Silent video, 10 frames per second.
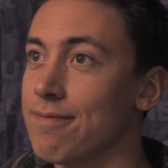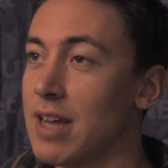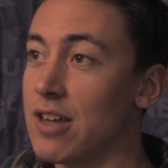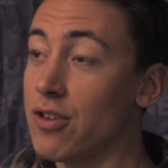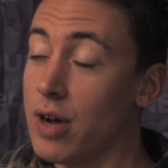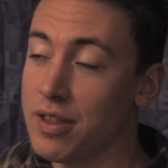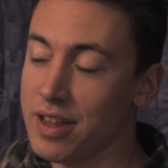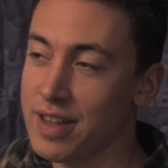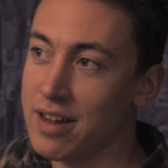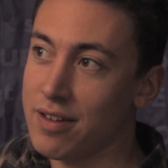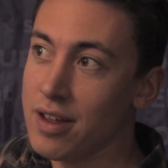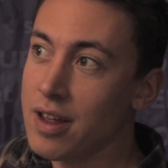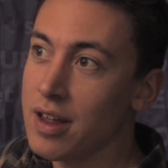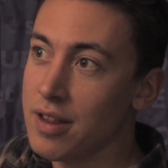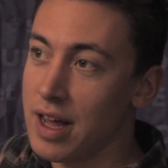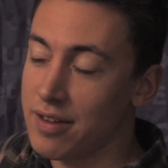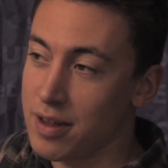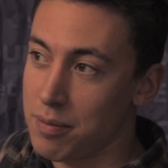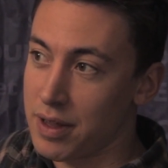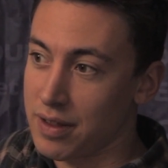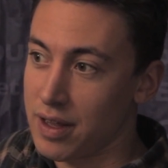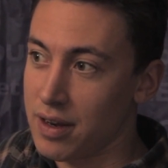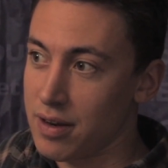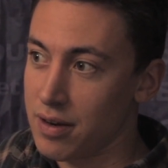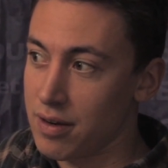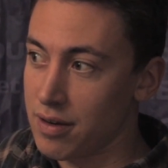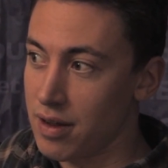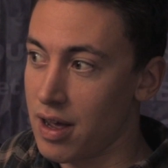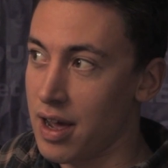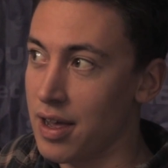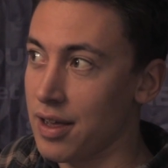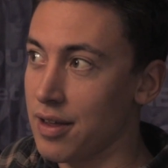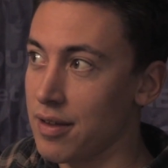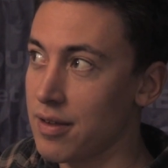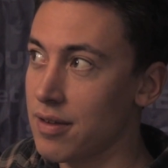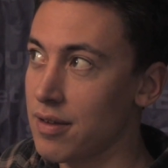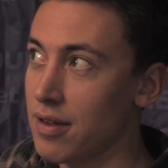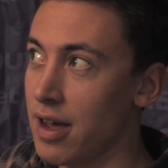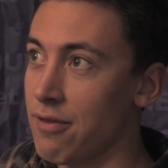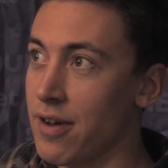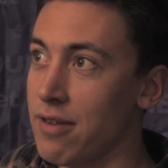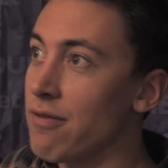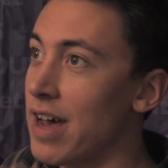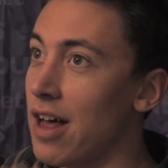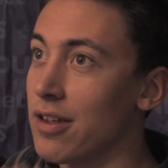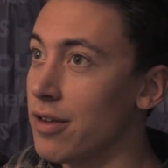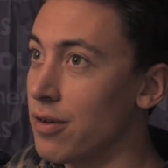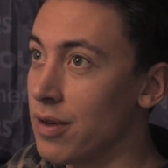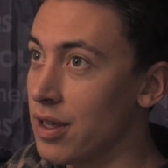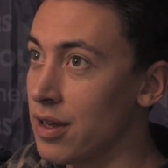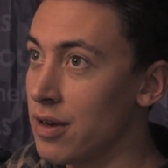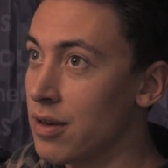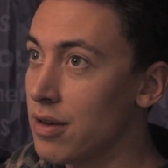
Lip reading: and so I think that's something that I find value in,